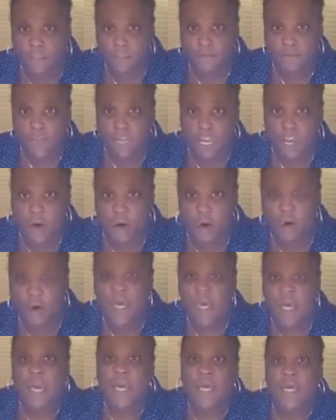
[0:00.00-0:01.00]
of the video
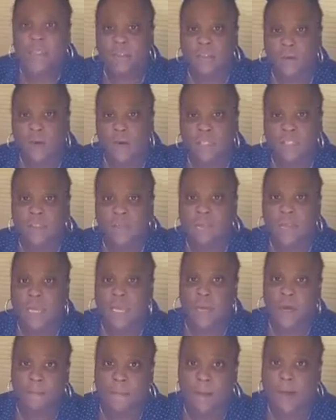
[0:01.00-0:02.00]
is going to
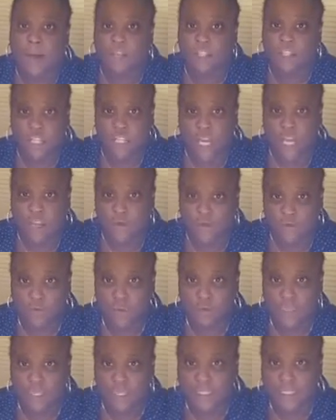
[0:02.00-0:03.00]
be about gene
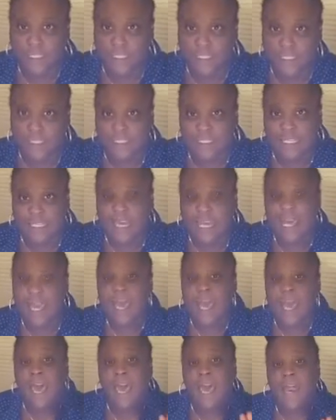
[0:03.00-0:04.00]
food consistency
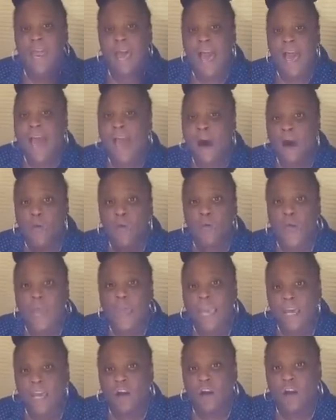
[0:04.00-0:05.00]
and how
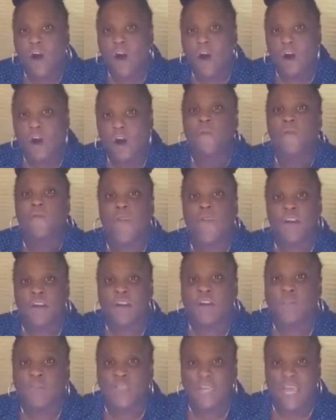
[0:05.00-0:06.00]
we can all
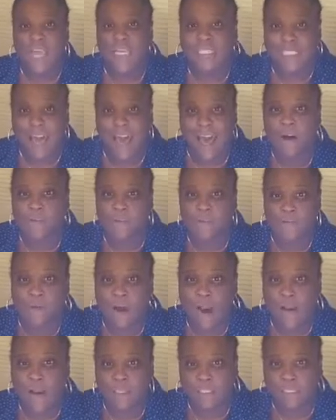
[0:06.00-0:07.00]
figure things out
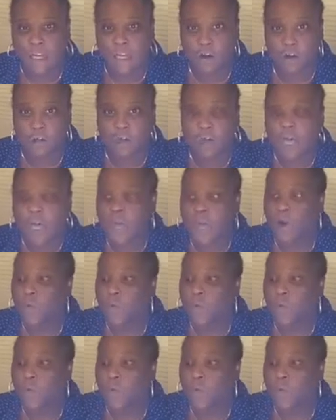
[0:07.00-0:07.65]
for ourselves.